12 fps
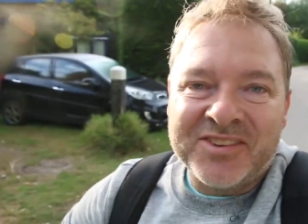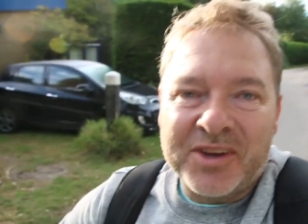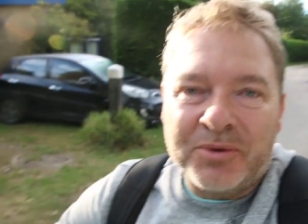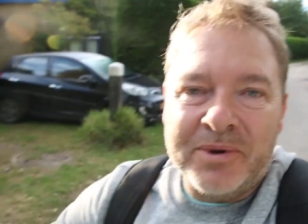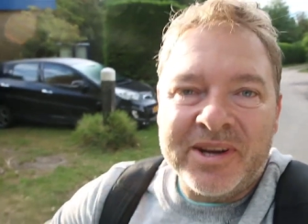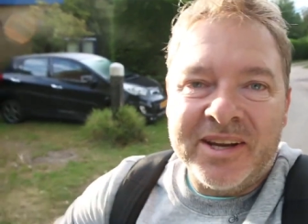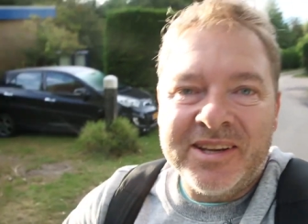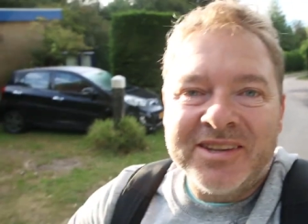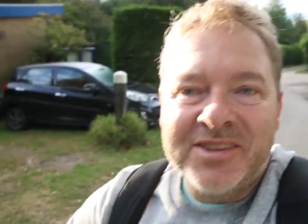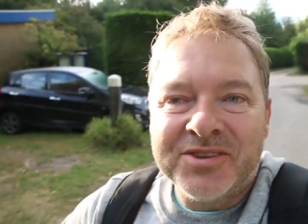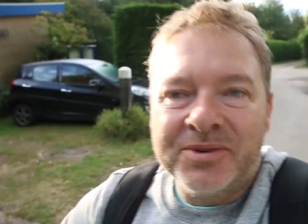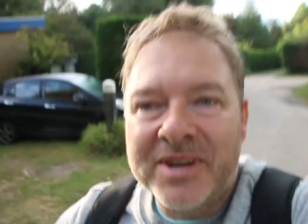so we're
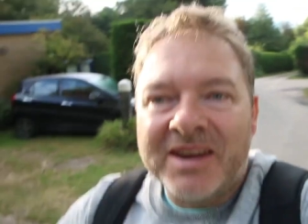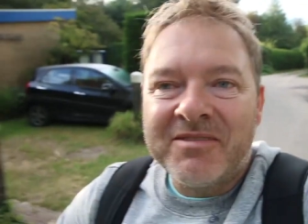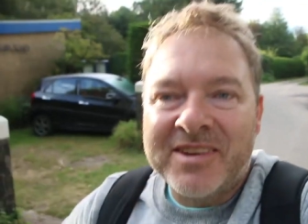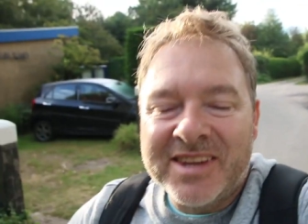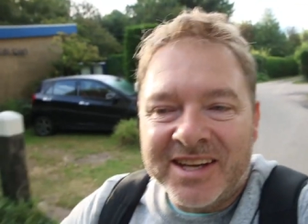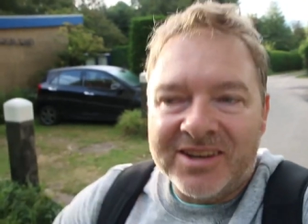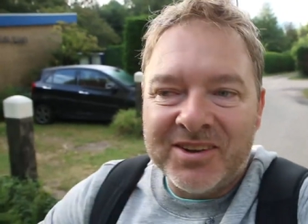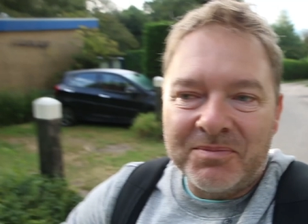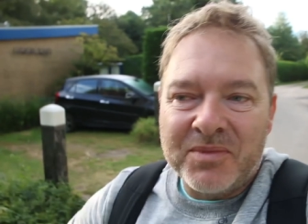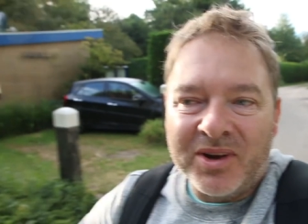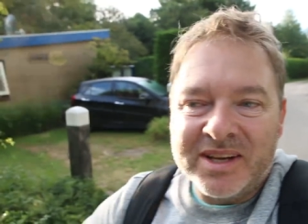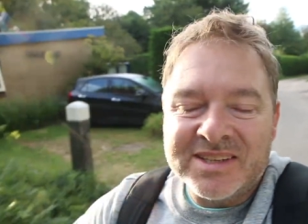doing everything on
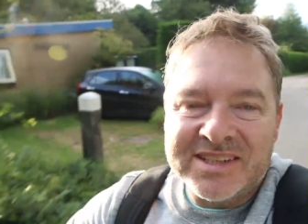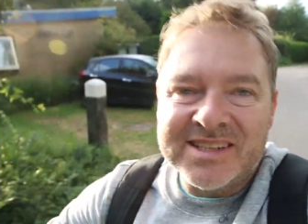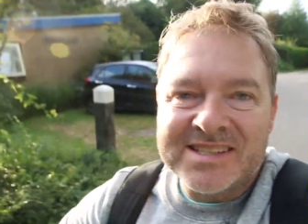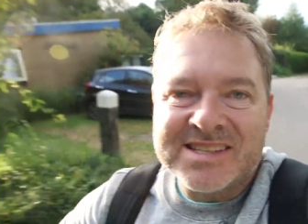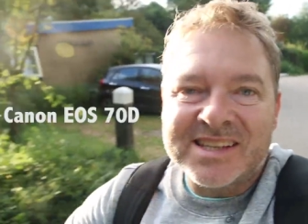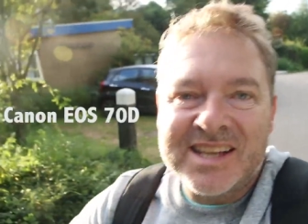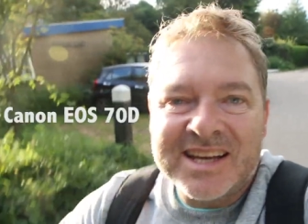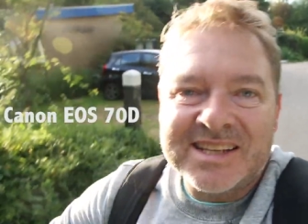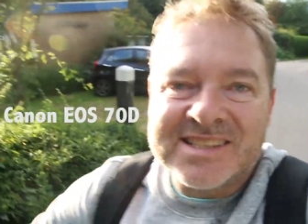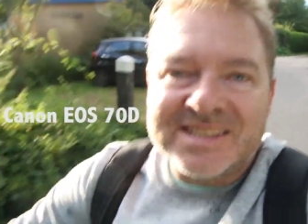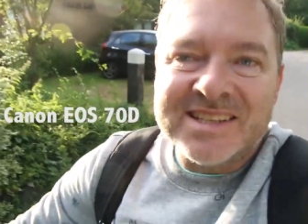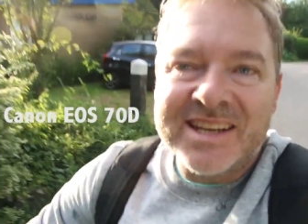my D S L R
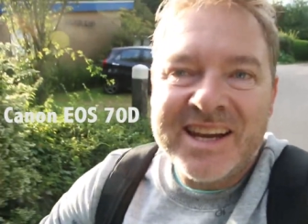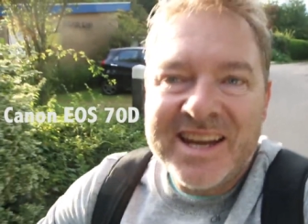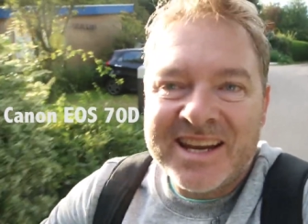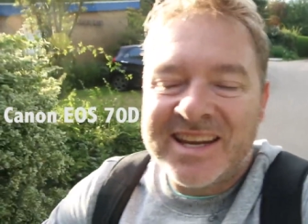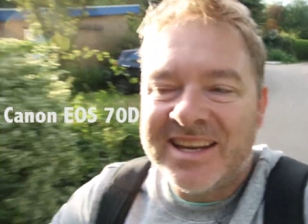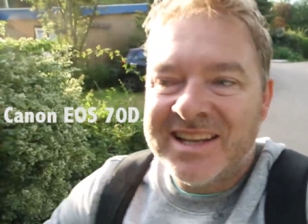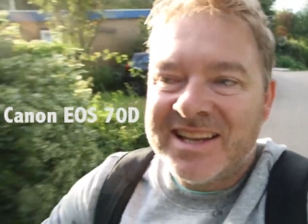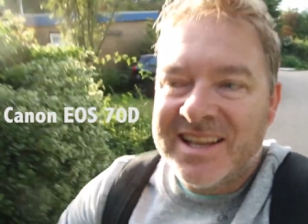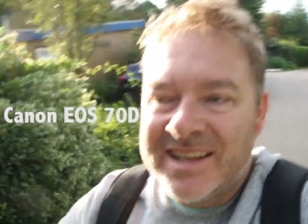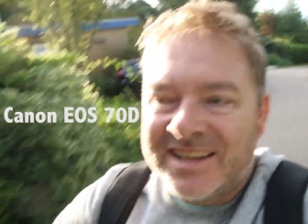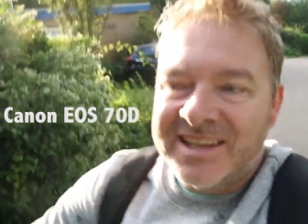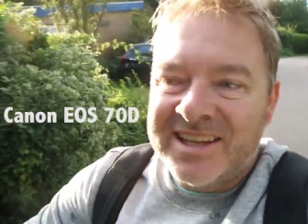today,
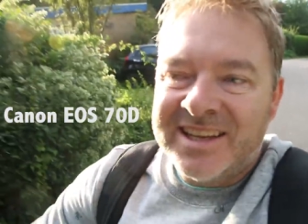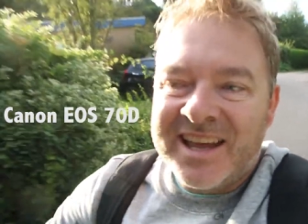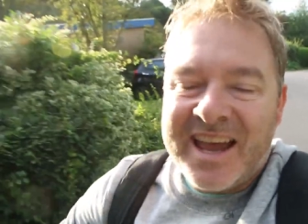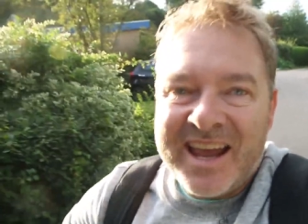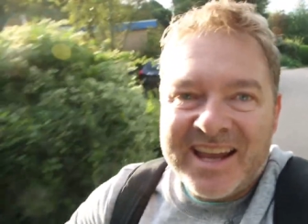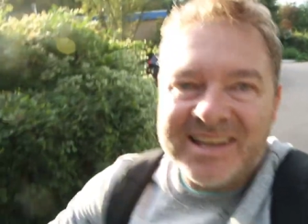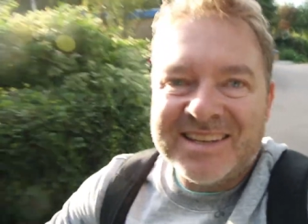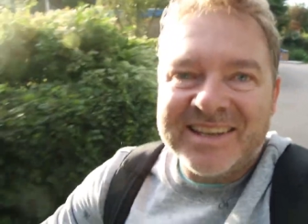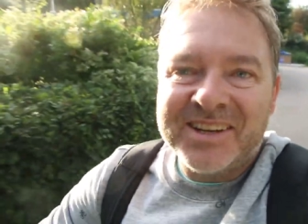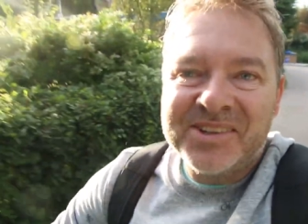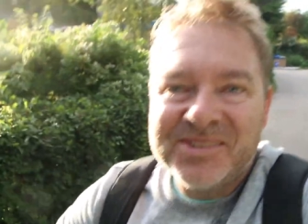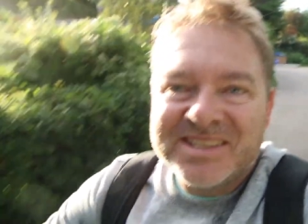
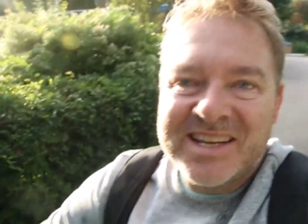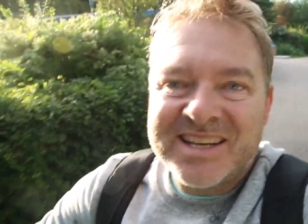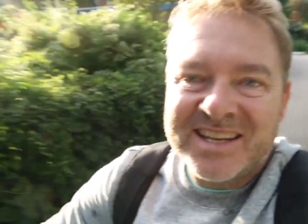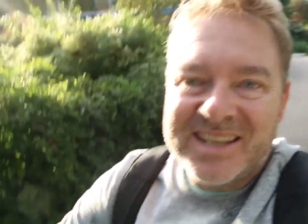handheld.